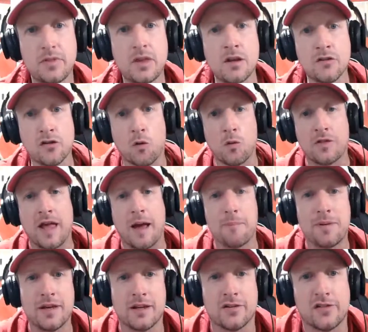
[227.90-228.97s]
So with that
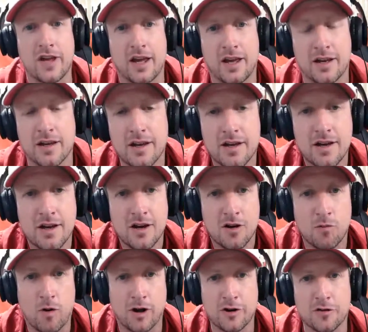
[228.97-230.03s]
being said,
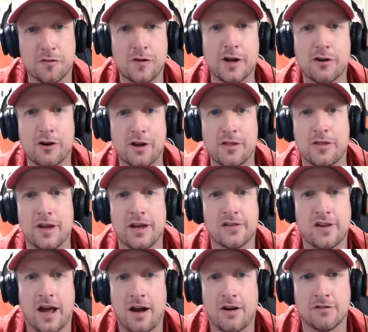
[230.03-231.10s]
while you're figuring things
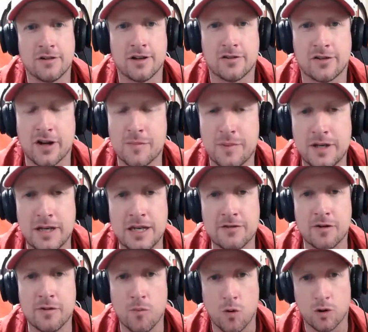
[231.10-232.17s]
out, it's going to be
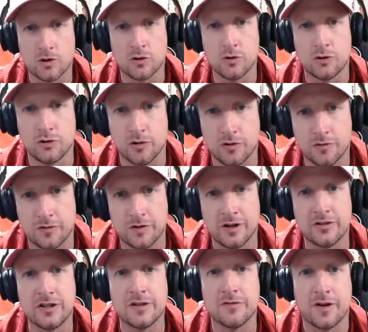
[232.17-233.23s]
even more crucial for the
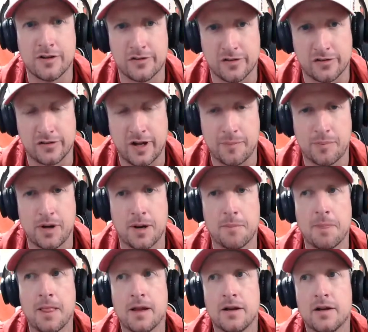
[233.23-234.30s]
defense to step up.
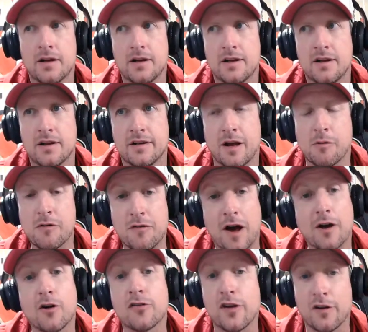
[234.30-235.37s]
Now, we
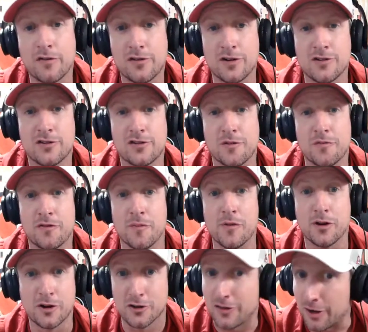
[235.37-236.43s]
find ourselves in some
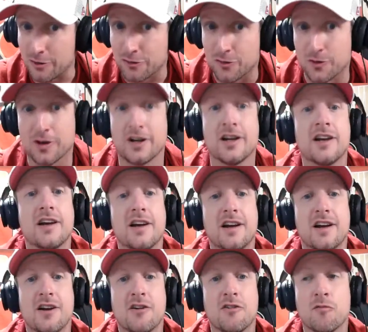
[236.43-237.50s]
familiar territory.
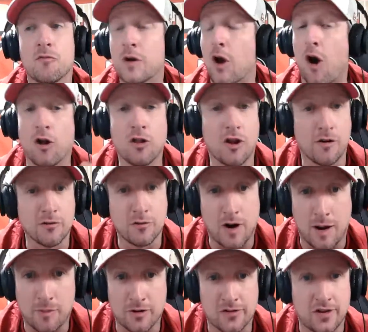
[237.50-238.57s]
We all loved
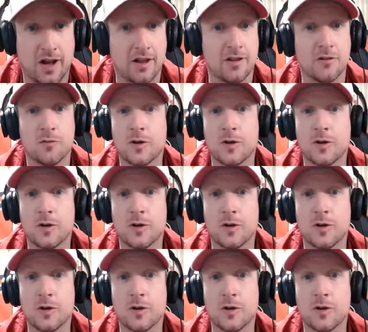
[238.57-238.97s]
Robert Saleh.